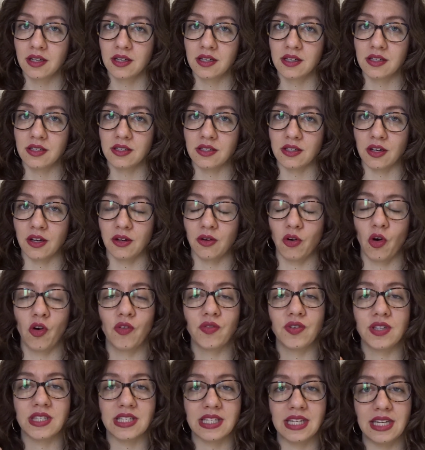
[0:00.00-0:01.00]
So
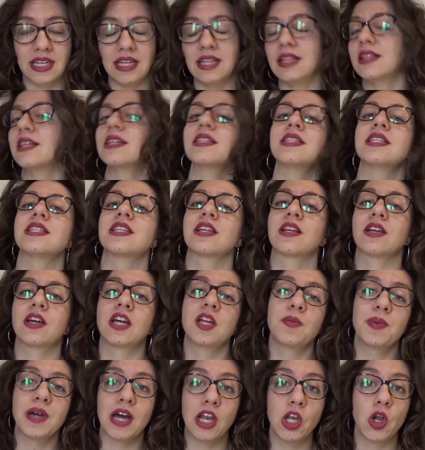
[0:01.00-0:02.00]
obviously this is going to
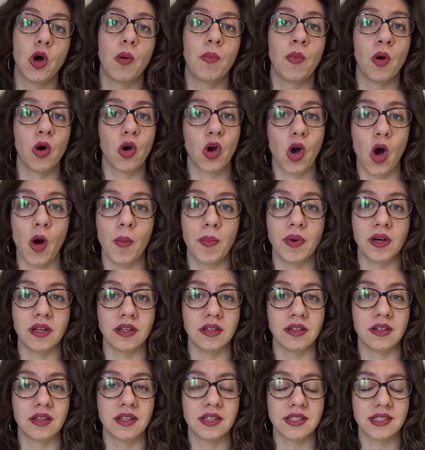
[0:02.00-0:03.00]
be a lot more
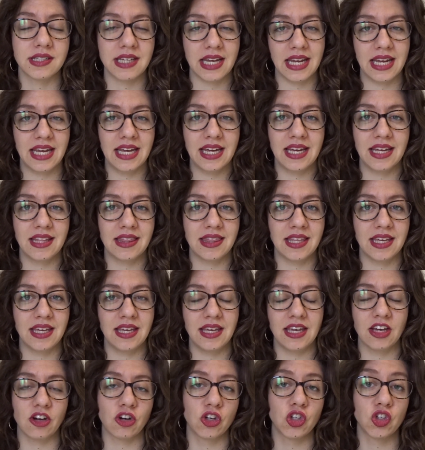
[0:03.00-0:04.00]
common to hear
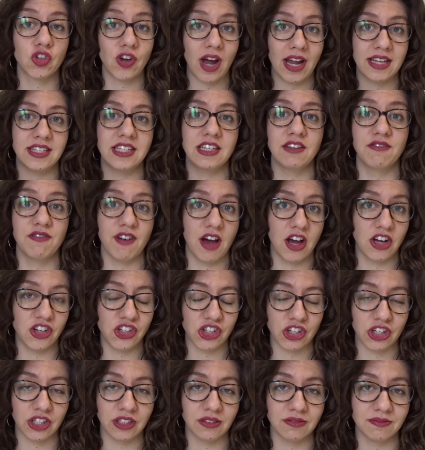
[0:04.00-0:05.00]
the contracted
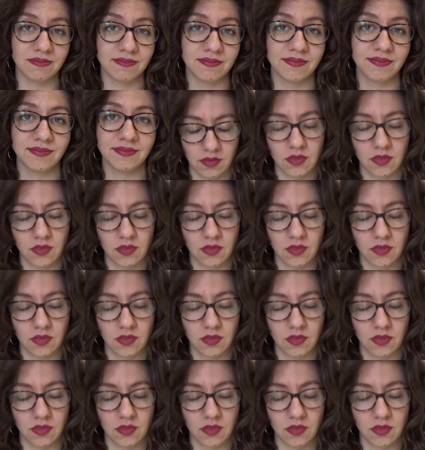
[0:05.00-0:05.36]
version.